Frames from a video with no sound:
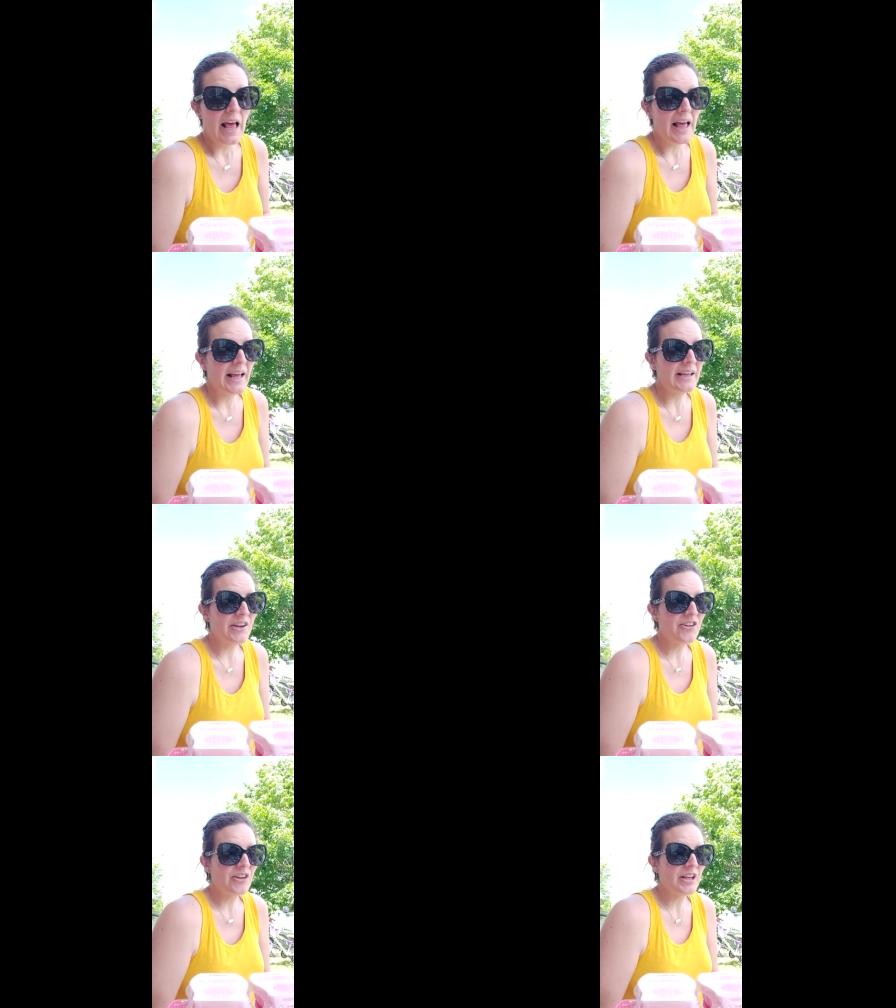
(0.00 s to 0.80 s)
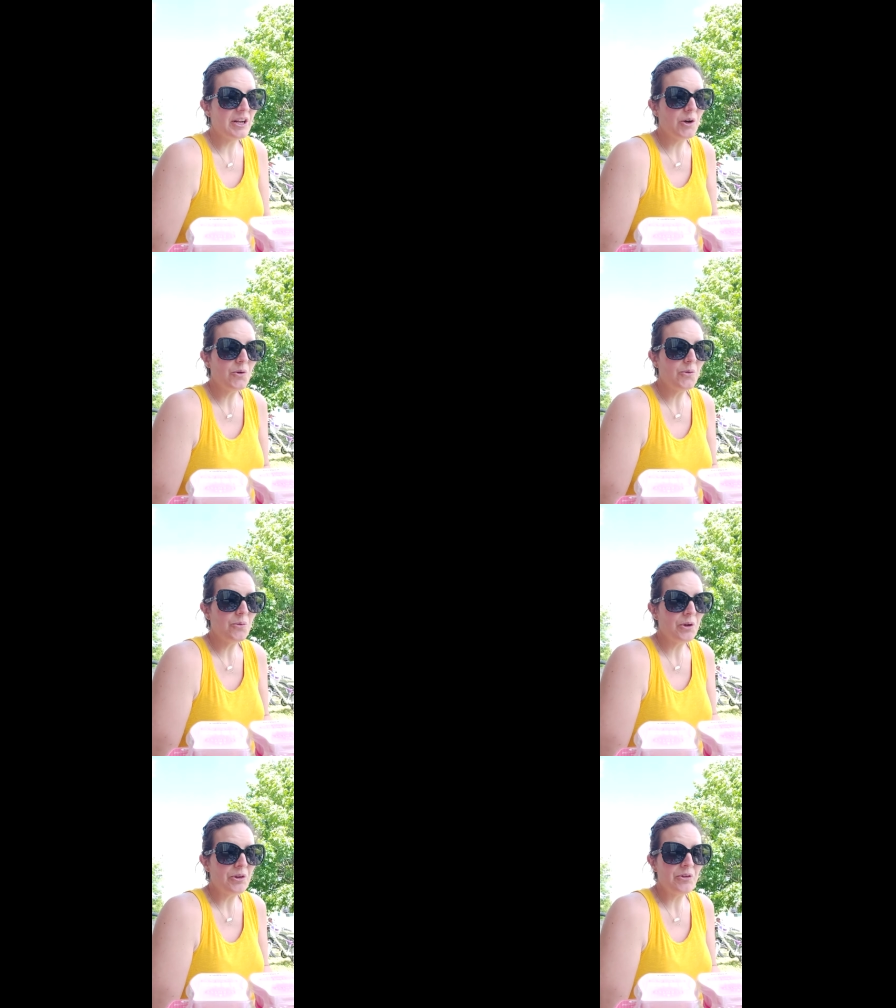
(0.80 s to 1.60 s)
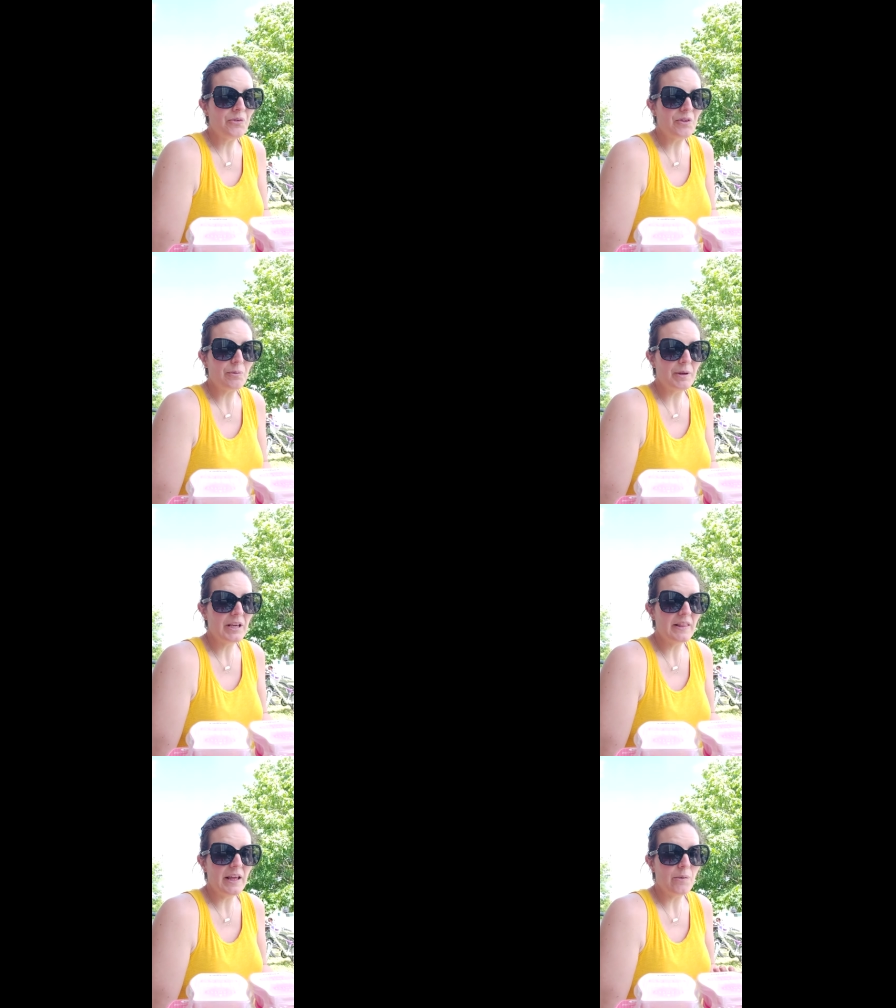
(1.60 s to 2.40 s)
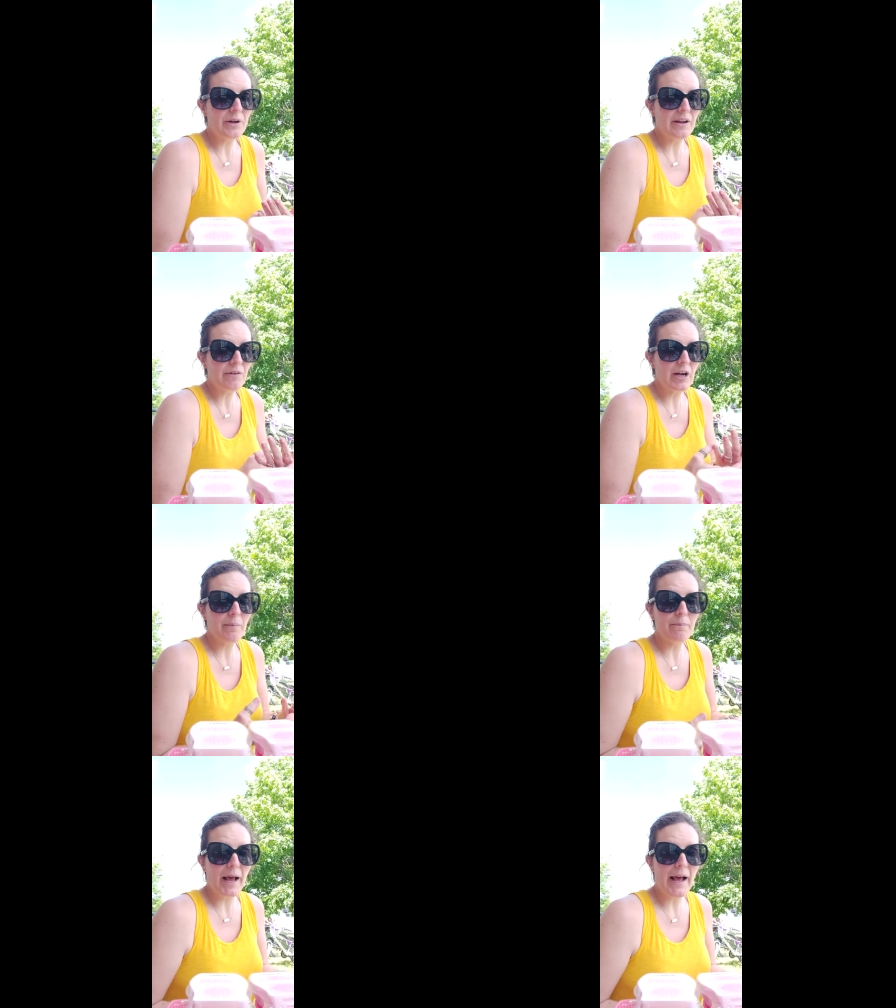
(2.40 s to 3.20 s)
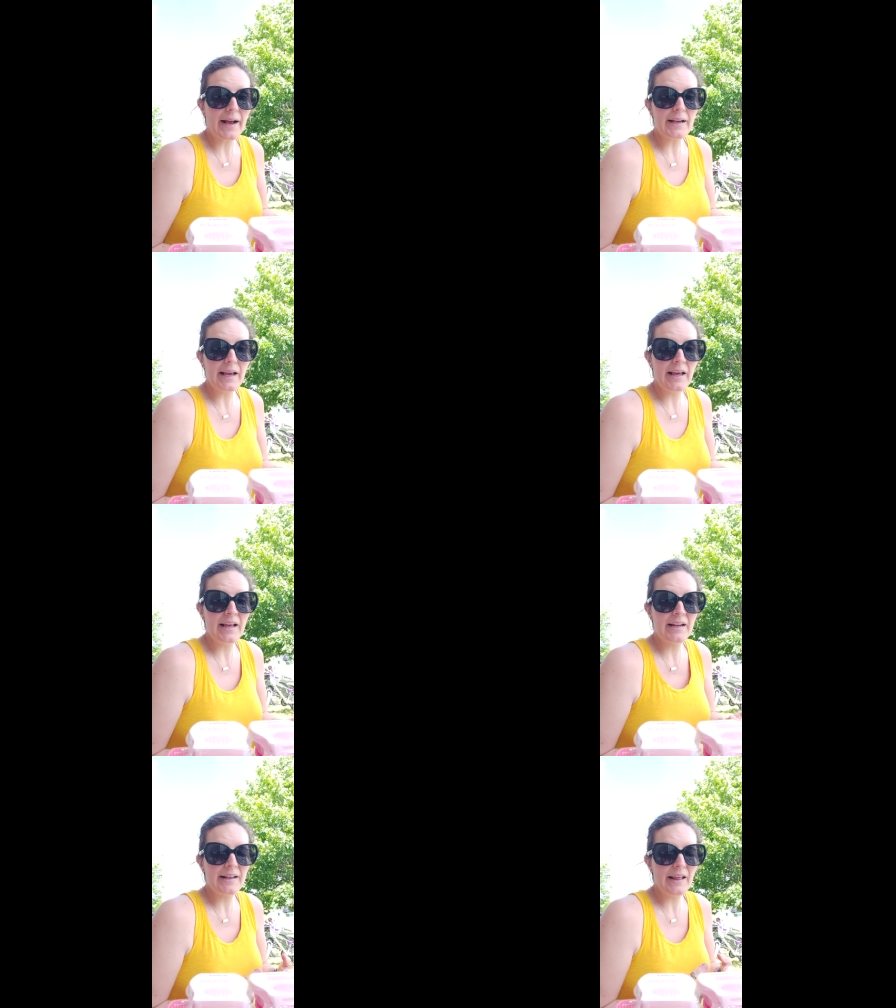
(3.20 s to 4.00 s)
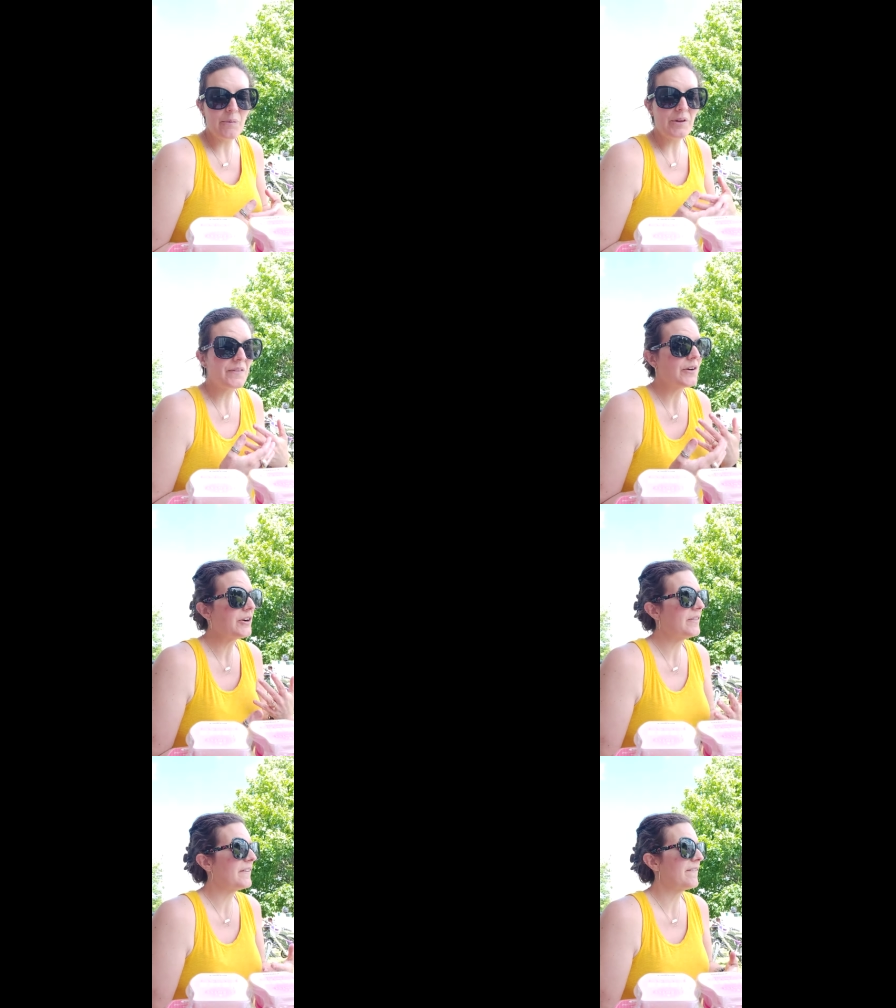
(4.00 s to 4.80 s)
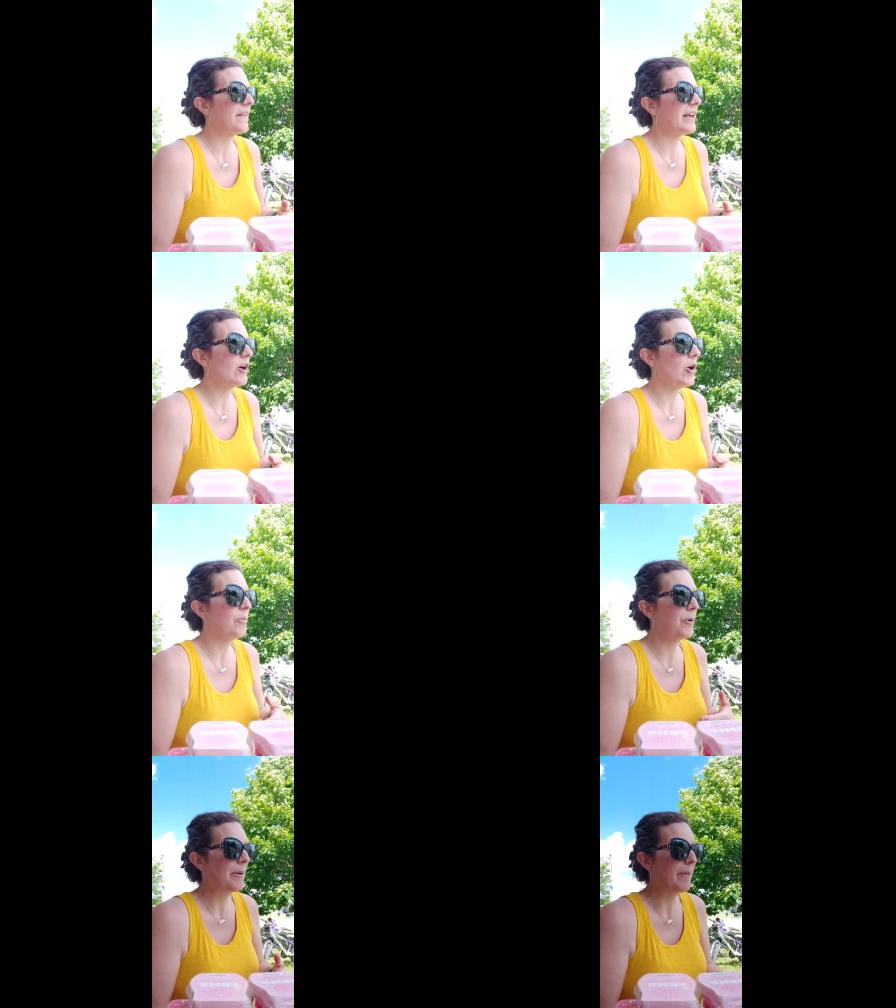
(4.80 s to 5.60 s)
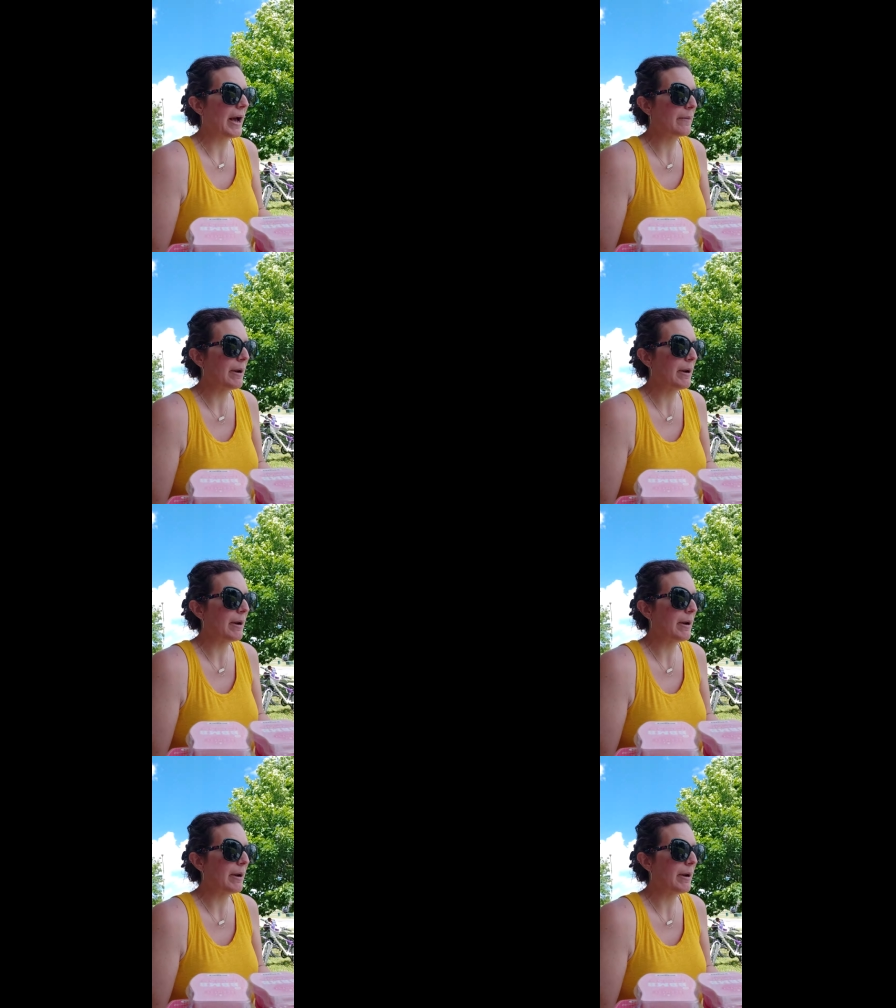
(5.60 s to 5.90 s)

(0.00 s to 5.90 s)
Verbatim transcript: and you know it used to be they would never come back and then we started this thing called bring back